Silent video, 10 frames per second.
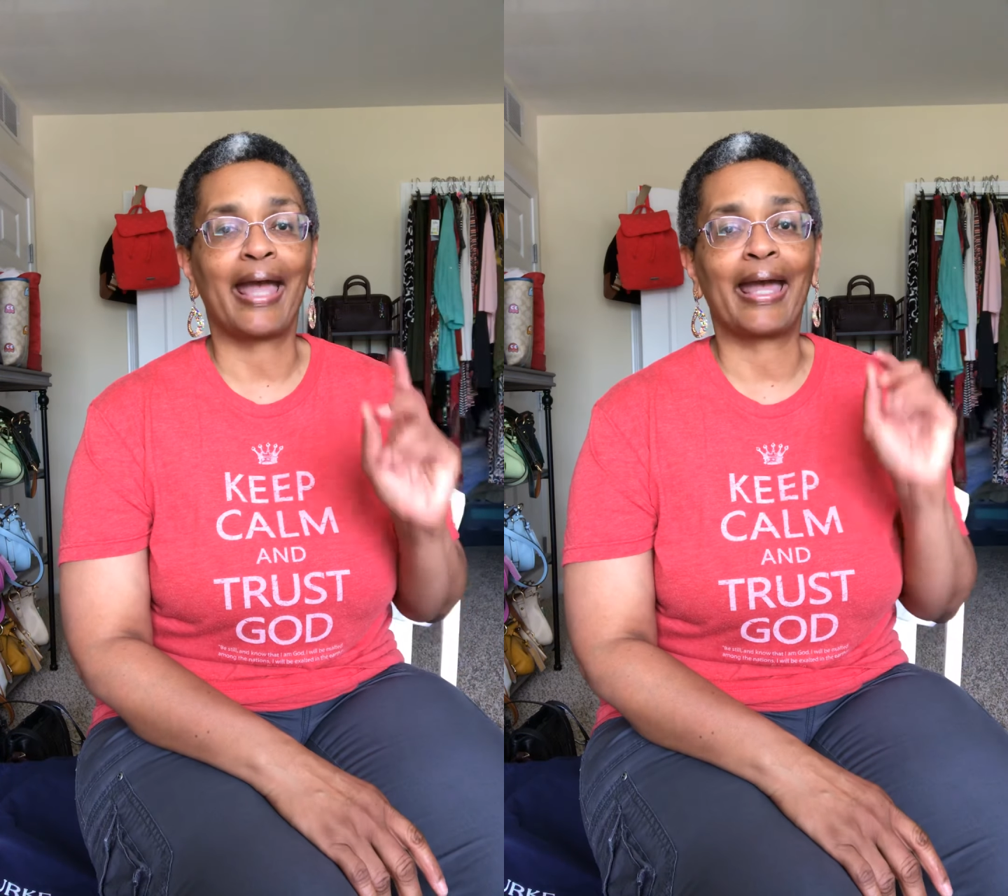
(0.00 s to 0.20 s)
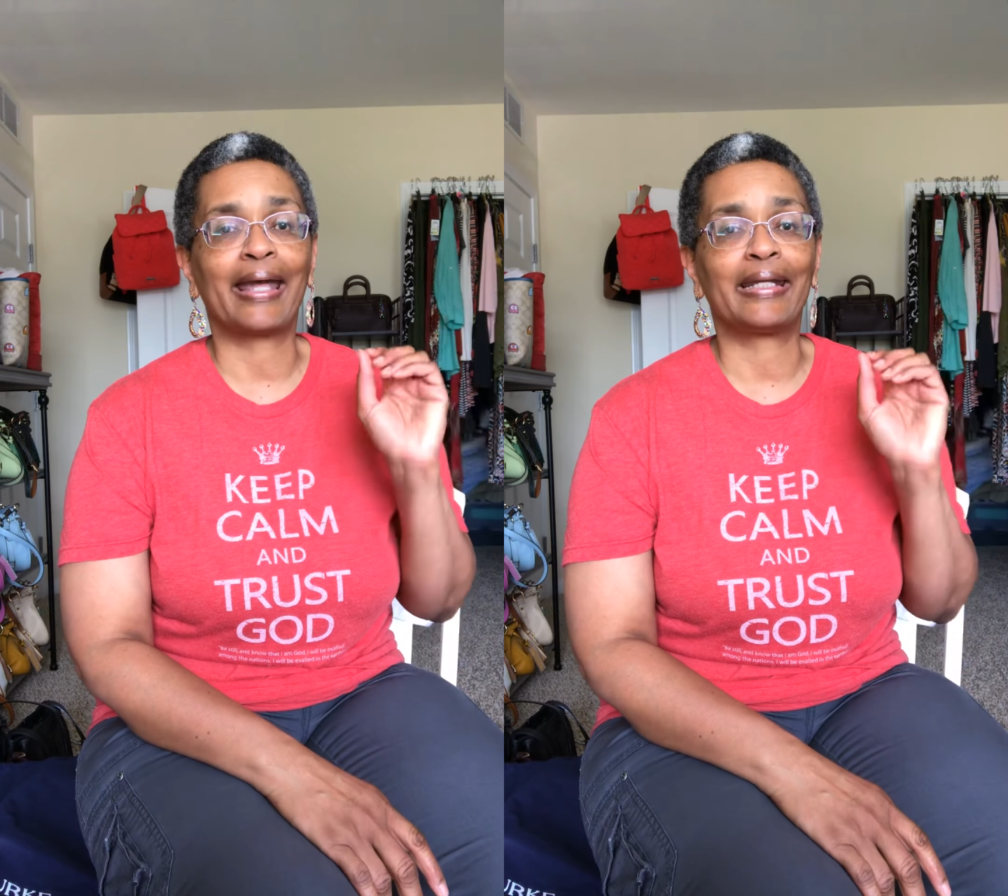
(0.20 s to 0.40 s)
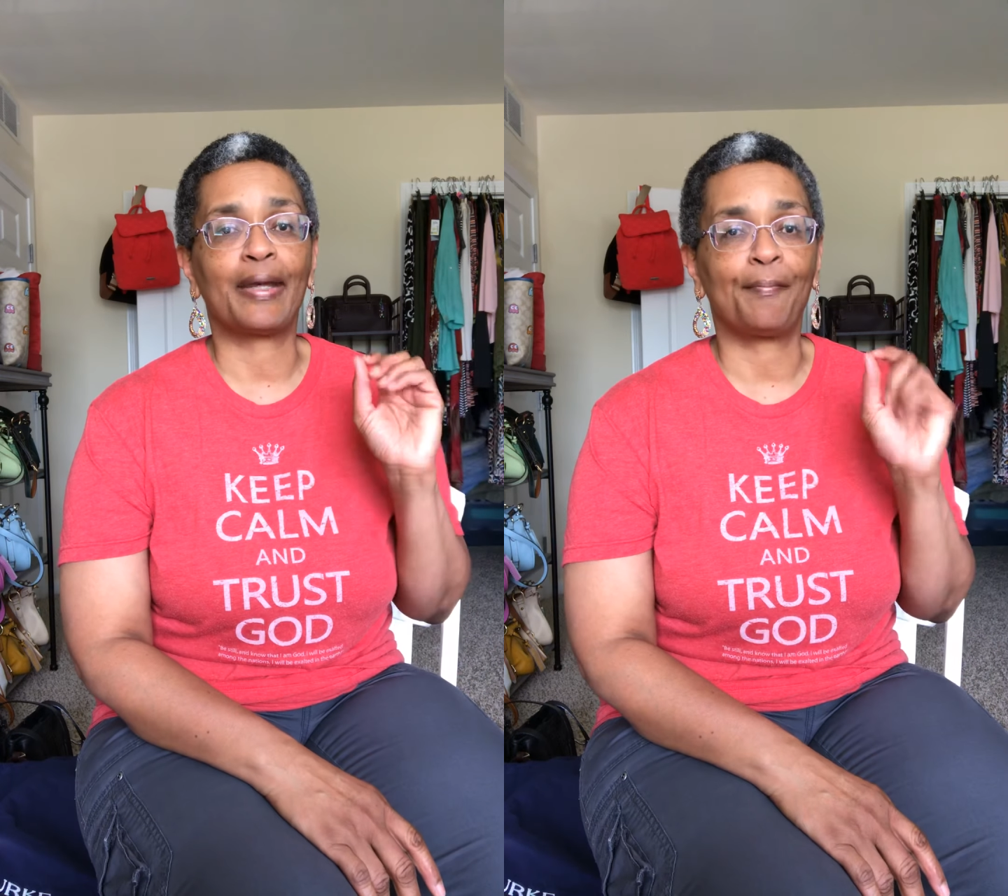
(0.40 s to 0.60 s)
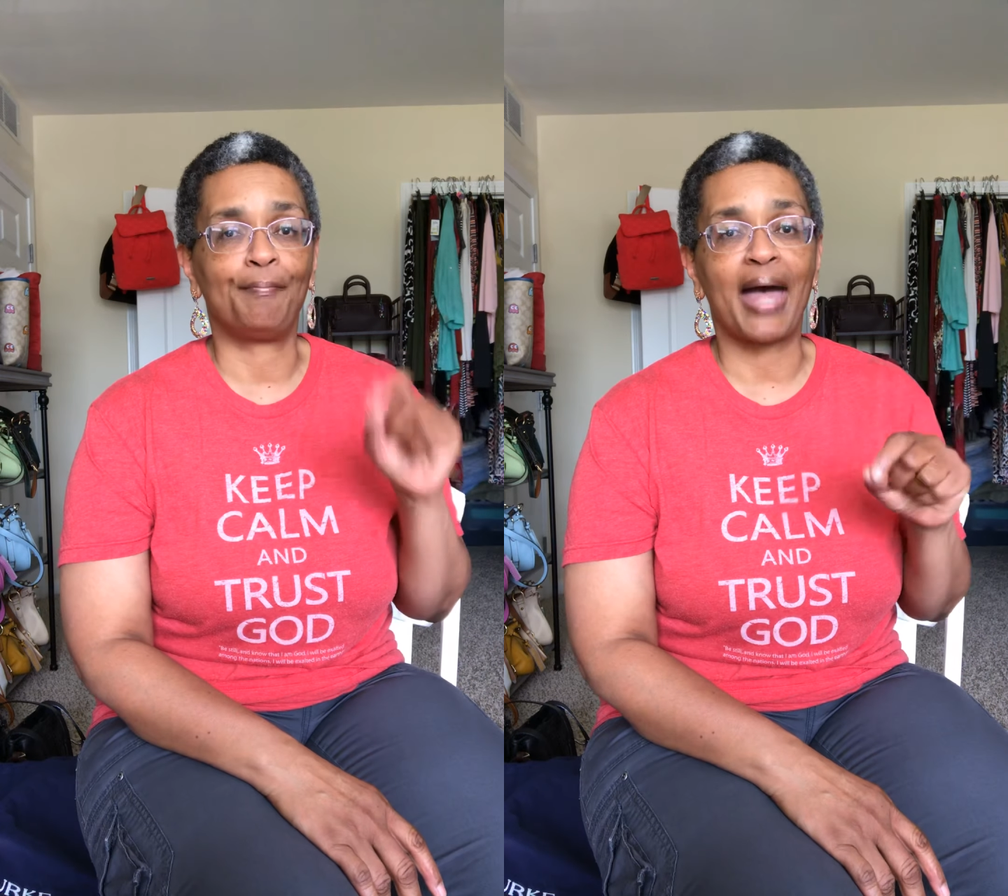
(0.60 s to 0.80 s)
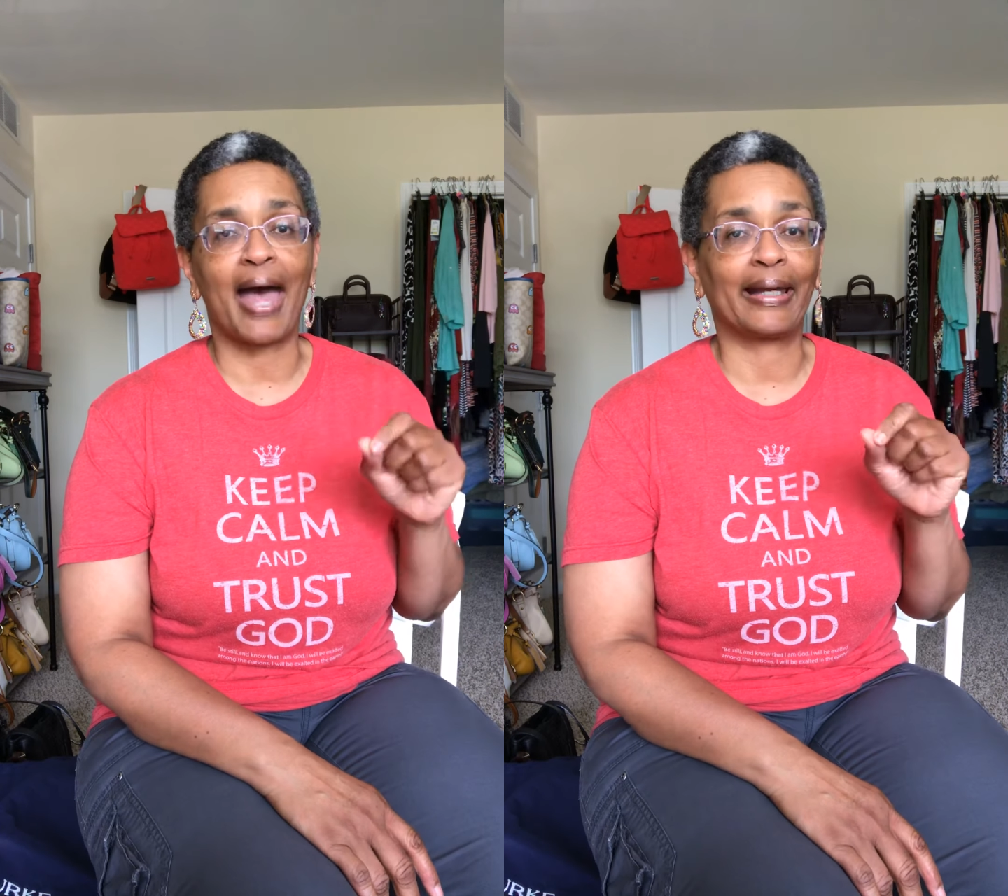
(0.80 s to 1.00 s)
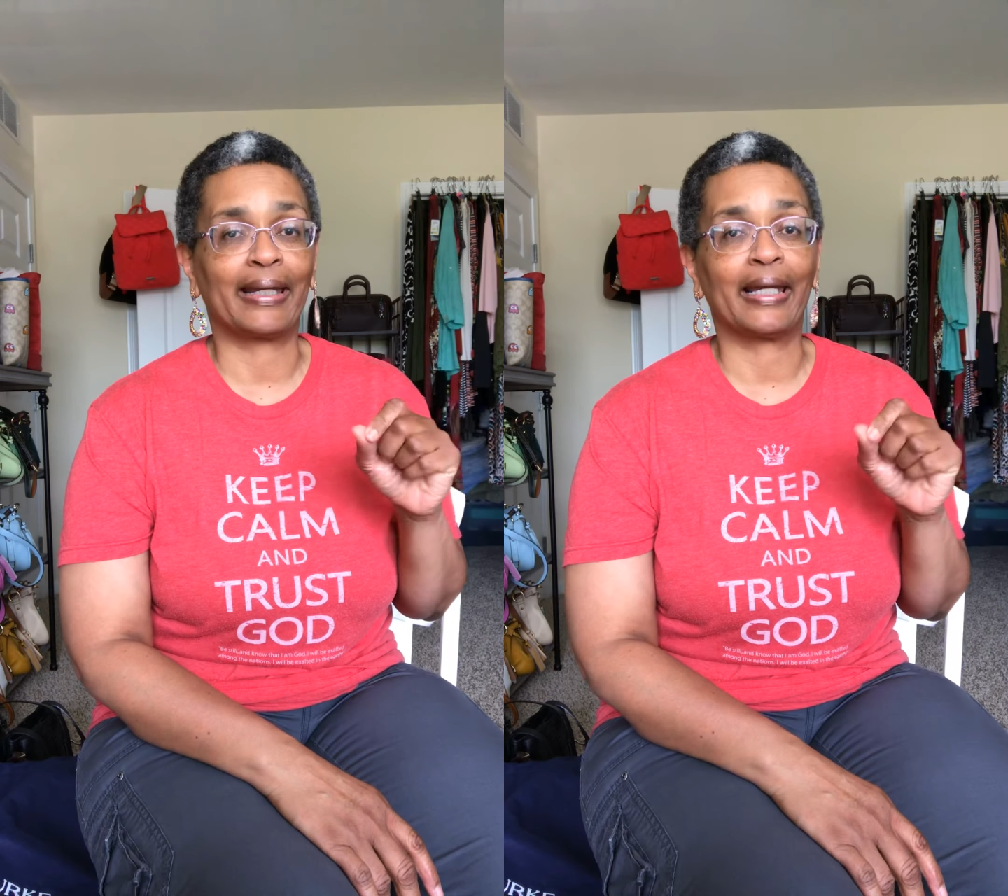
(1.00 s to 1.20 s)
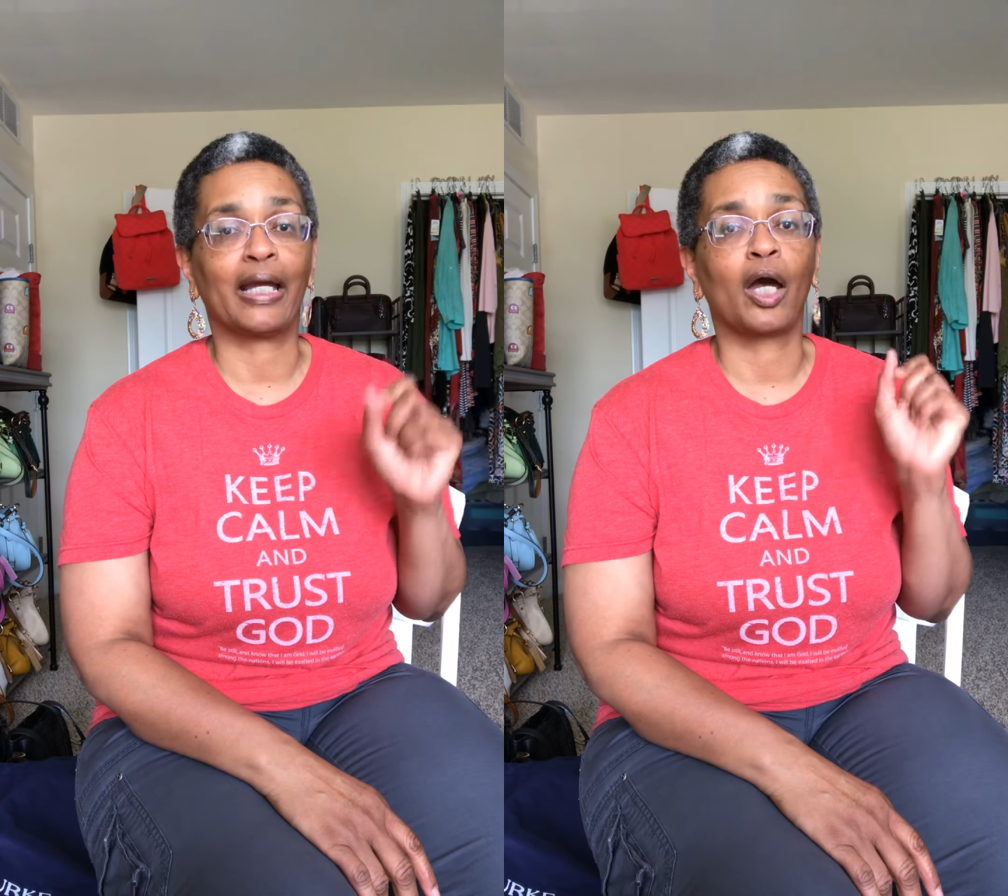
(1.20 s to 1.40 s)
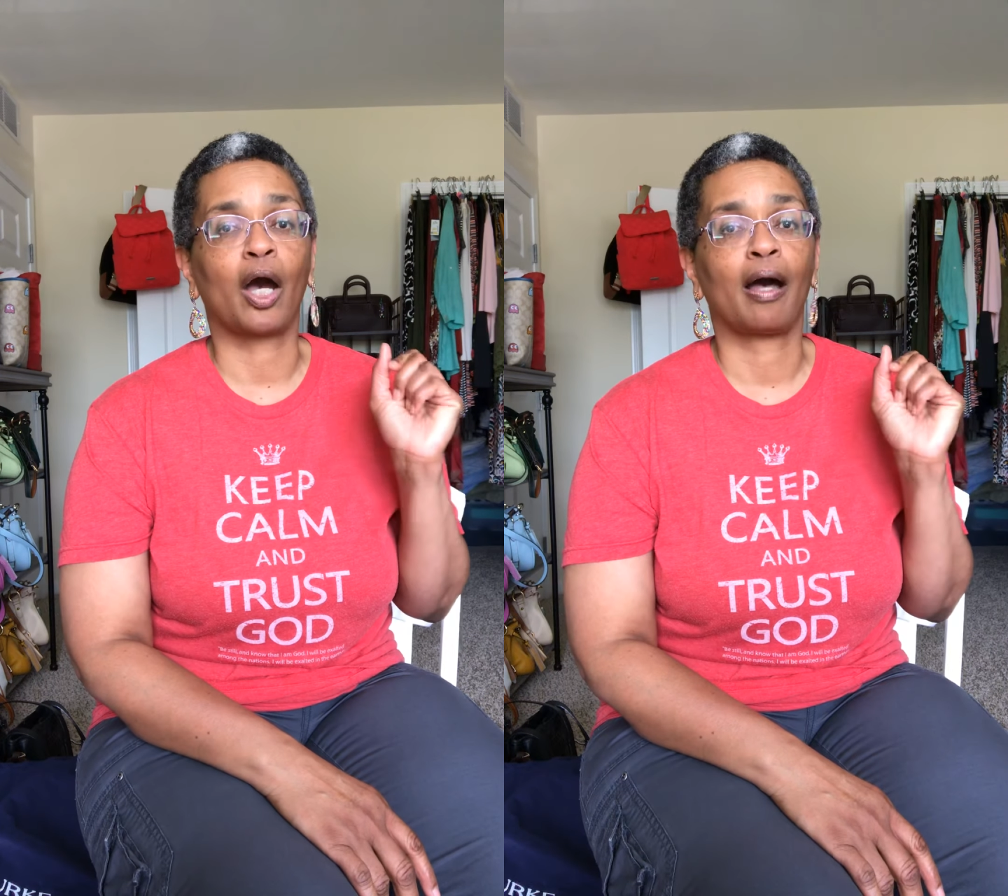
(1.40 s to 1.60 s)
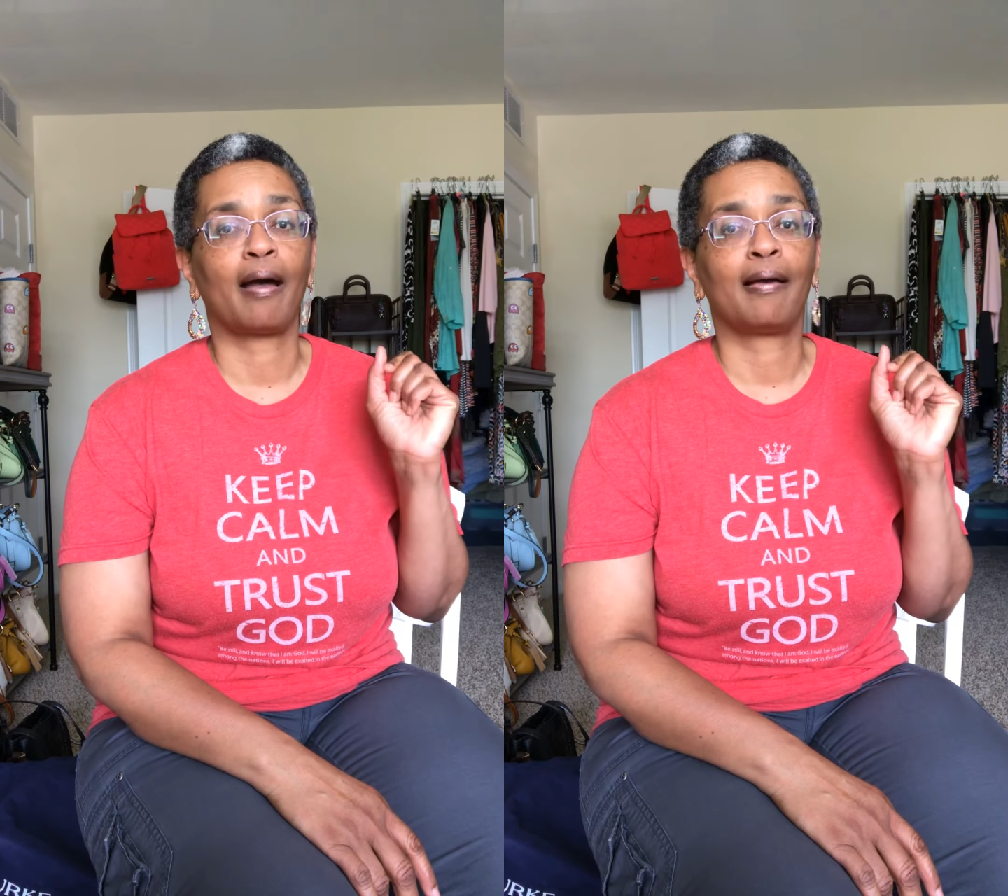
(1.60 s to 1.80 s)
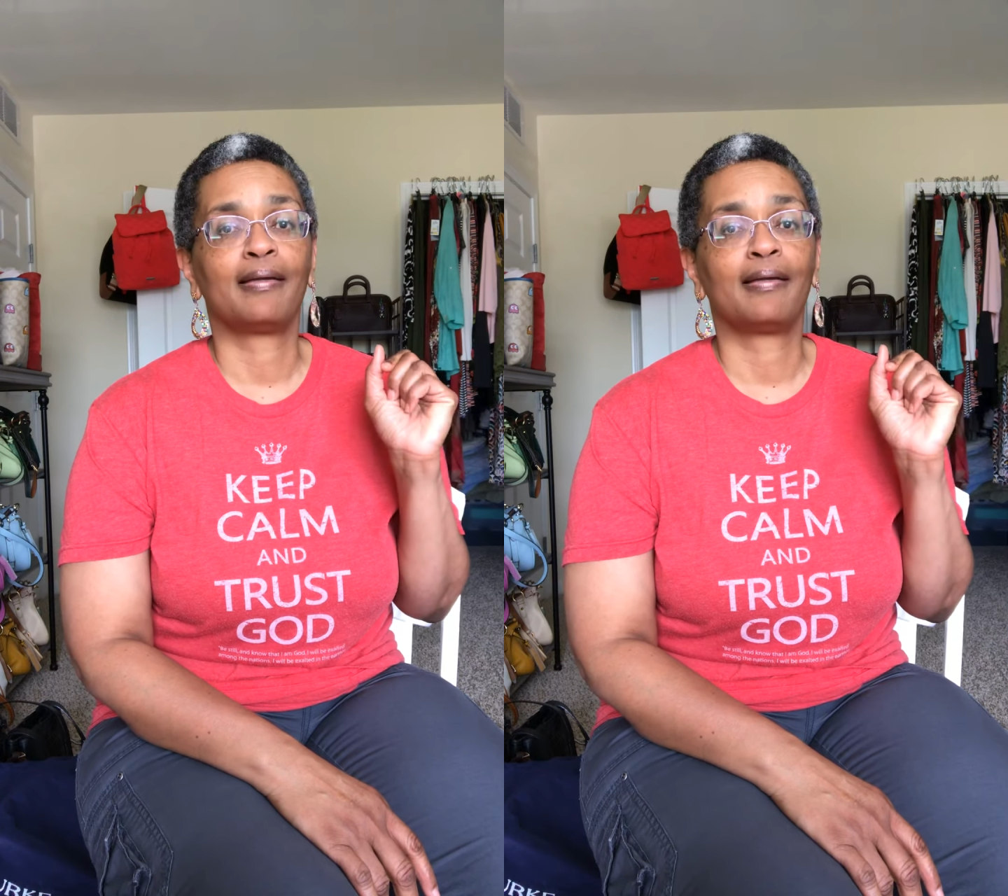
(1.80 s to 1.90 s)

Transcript: hand bagging